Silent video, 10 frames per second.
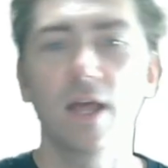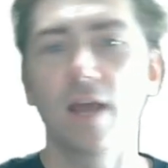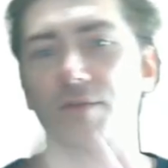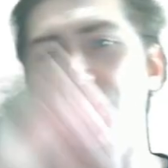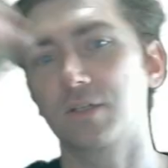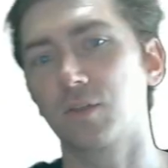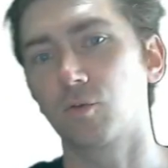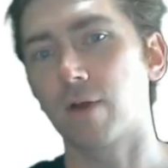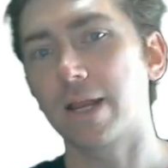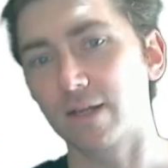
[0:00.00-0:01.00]
everything to the
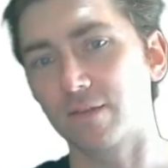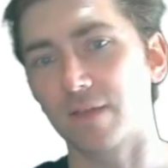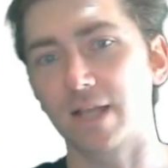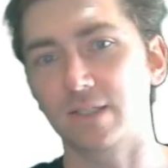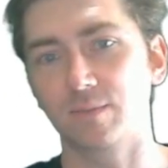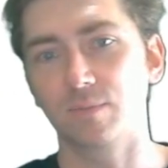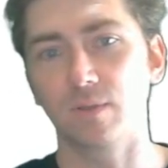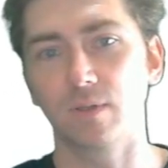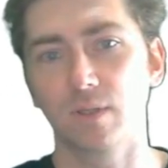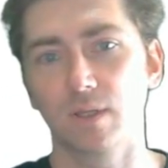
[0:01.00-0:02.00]
right of the @
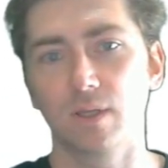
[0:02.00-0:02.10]
symbol